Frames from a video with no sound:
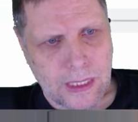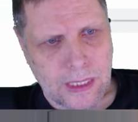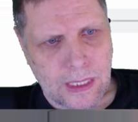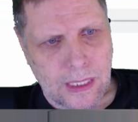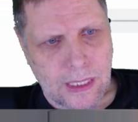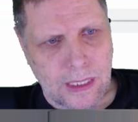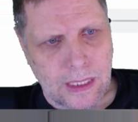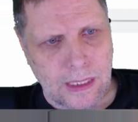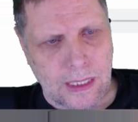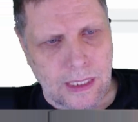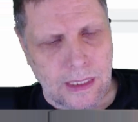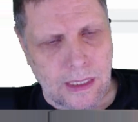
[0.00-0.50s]

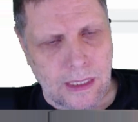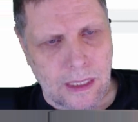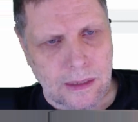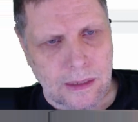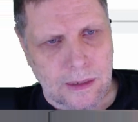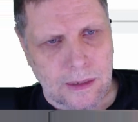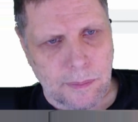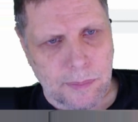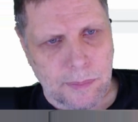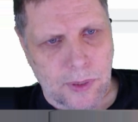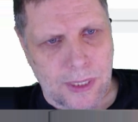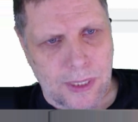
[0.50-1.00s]
and they knock
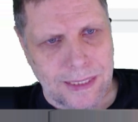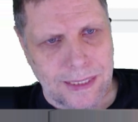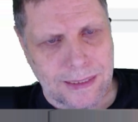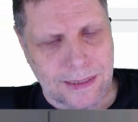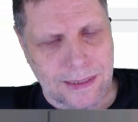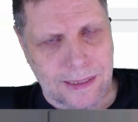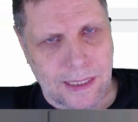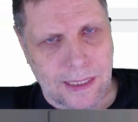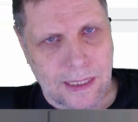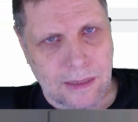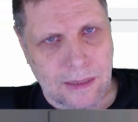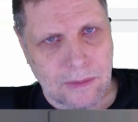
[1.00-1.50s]
the price
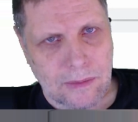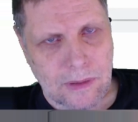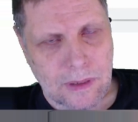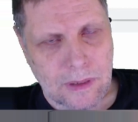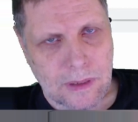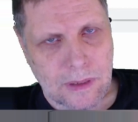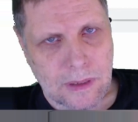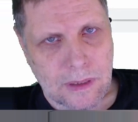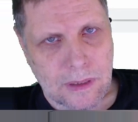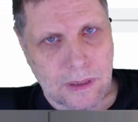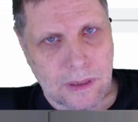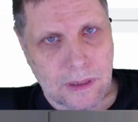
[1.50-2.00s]
down,
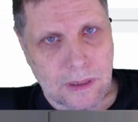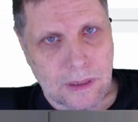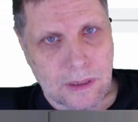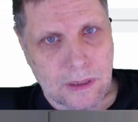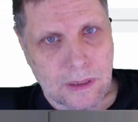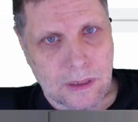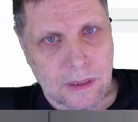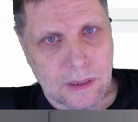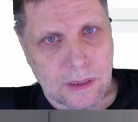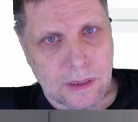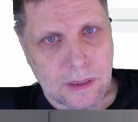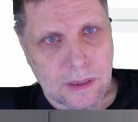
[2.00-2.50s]

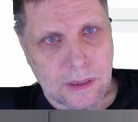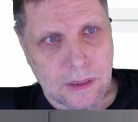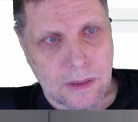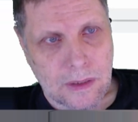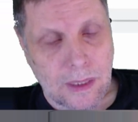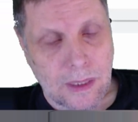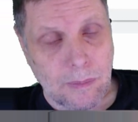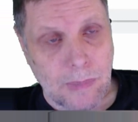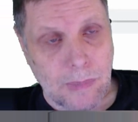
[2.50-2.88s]
they